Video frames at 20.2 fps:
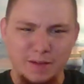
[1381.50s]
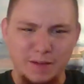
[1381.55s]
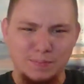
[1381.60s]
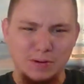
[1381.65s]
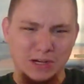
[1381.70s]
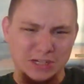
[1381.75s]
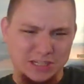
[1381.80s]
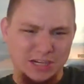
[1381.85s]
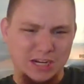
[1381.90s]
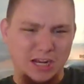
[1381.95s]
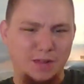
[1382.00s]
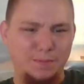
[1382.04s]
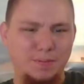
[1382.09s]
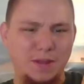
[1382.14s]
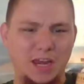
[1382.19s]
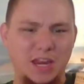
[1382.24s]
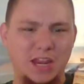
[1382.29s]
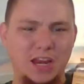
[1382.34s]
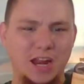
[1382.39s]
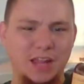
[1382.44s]
personal
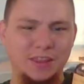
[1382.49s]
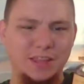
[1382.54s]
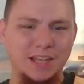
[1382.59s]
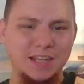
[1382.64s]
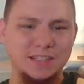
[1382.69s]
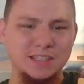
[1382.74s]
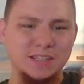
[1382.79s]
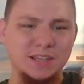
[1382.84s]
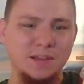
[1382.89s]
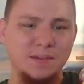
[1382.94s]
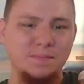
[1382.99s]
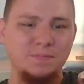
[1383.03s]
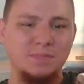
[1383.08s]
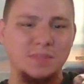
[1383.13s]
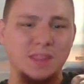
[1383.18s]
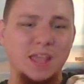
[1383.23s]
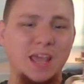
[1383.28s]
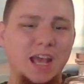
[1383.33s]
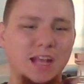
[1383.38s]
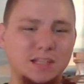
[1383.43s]
opinion on this.
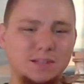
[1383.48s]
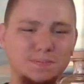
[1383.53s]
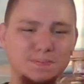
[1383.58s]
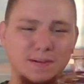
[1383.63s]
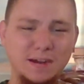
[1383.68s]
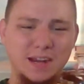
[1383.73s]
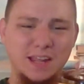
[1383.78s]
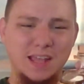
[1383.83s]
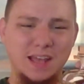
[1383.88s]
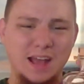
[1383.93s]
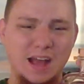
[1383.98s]
It's pretty,